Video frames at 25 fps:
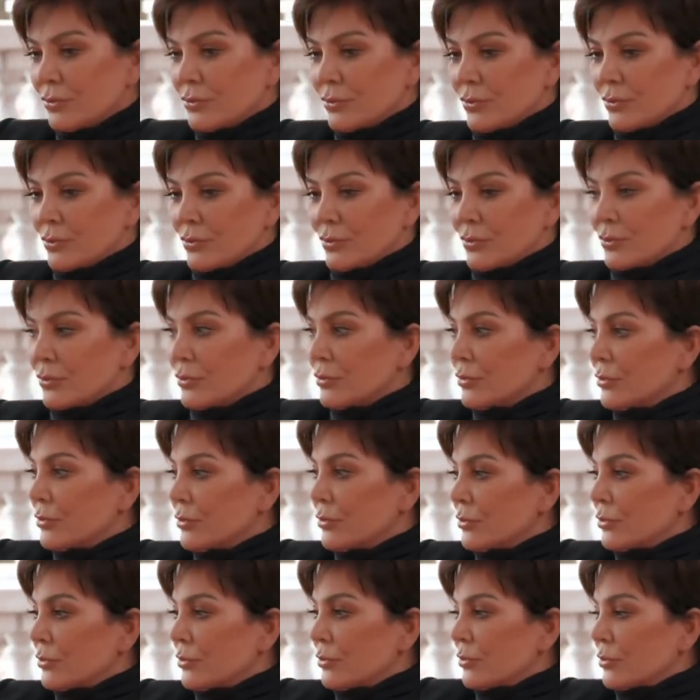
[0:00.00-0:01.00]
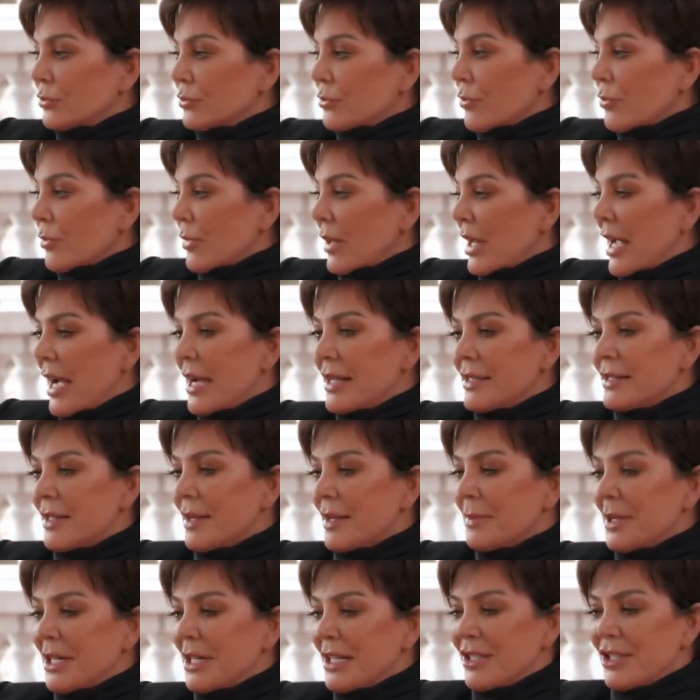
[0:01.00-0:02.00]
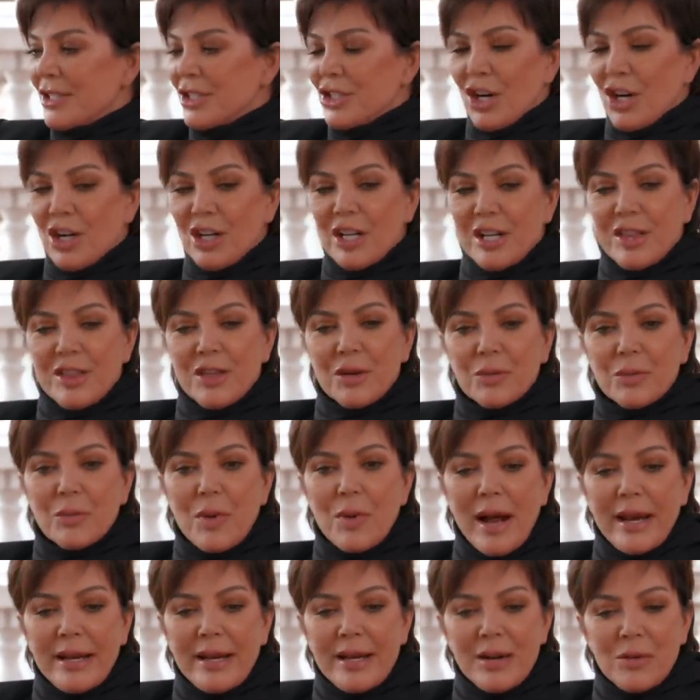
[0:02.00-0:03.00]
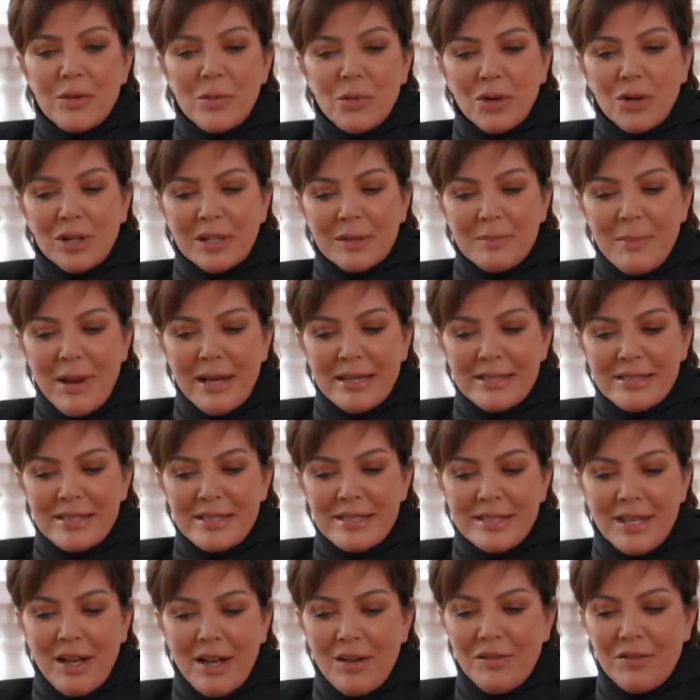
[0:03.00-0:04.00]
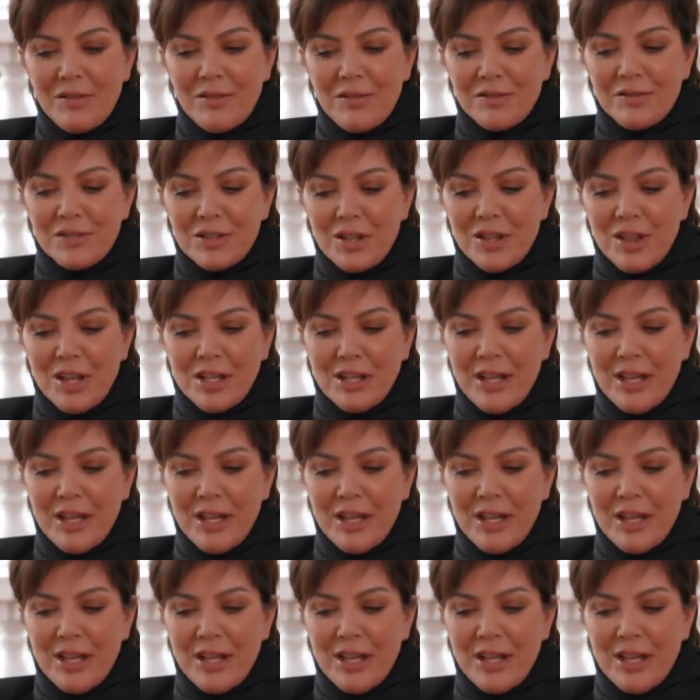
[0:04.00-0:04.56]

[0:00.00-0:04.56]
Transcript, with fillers: at this winery. Guys, I'm gonna start at the right and work myself to the